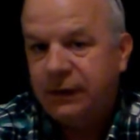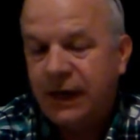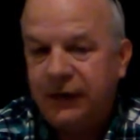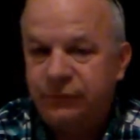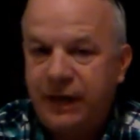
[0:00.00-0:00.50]

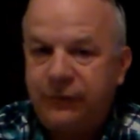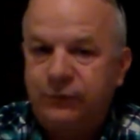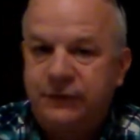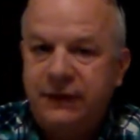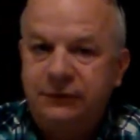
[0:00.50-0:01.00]
God's wrath
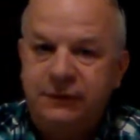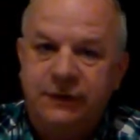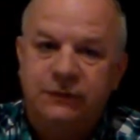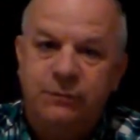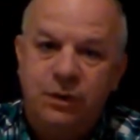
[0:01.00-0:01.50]
was kindled
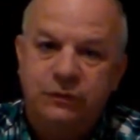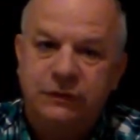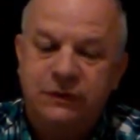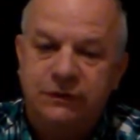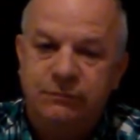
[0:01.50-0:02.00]
against
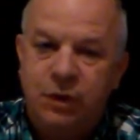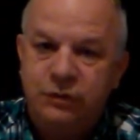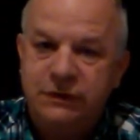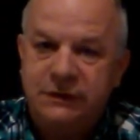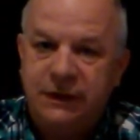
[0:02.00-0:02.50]
Moses because
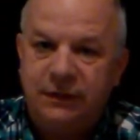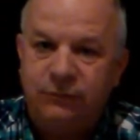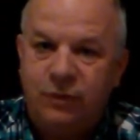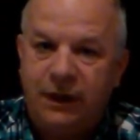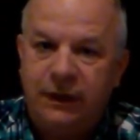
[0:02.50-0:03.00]
Moses
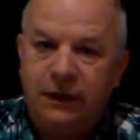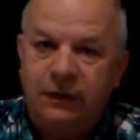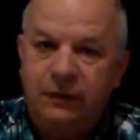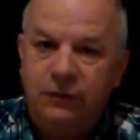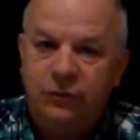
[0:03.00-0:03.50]
didn't want
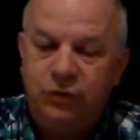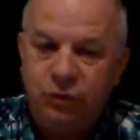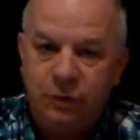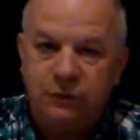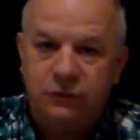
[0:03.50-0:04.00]
to
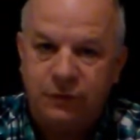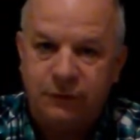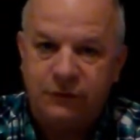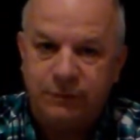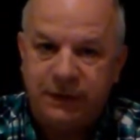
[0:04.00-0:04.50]
do it,
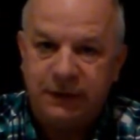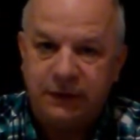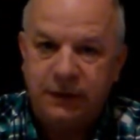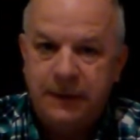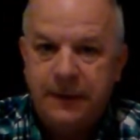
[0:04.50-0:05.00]
so to
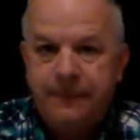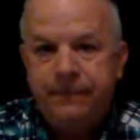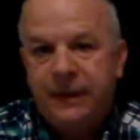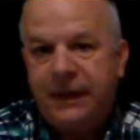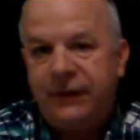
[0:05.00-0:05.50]
speak.
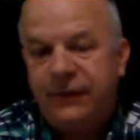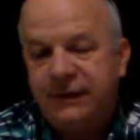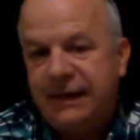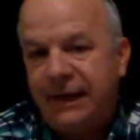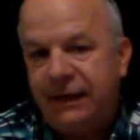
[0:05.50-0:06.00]
And I
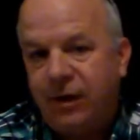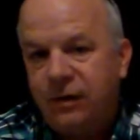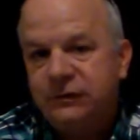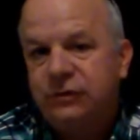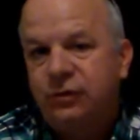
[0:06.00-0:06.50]
think that
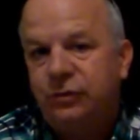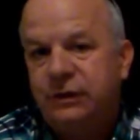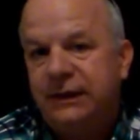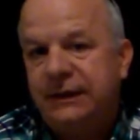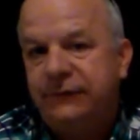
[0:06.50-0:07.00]
also
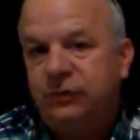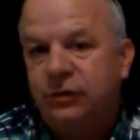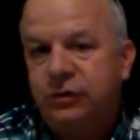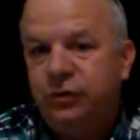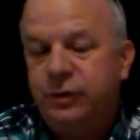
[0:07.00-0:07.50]
can give you
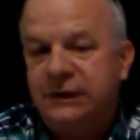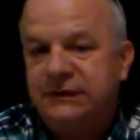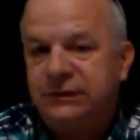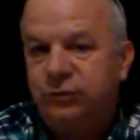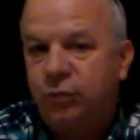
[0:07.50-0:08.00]
a clue
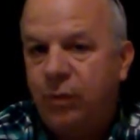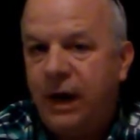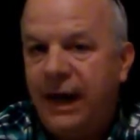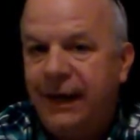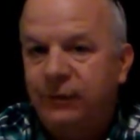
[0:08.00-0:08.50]
as to
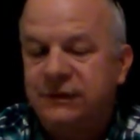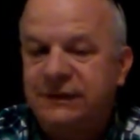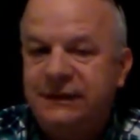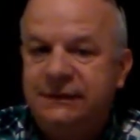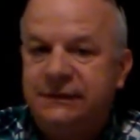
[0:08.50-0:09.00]
why it
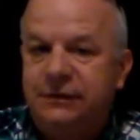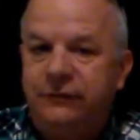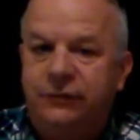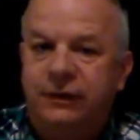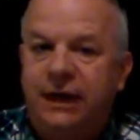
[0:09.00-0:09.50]
was
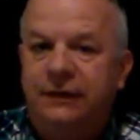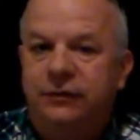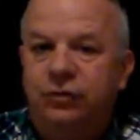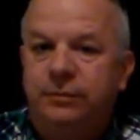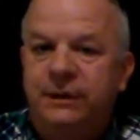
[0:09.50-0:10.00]
necessary for God
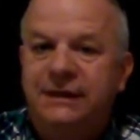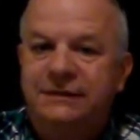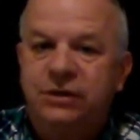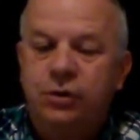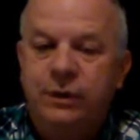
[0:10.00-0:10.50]
to do it
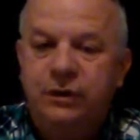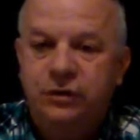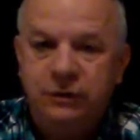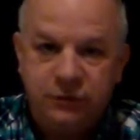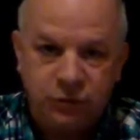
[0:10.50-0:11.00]
because no one
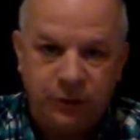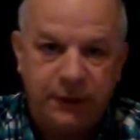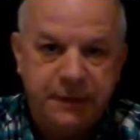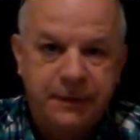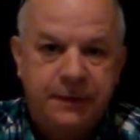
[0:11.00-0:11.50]
could do it.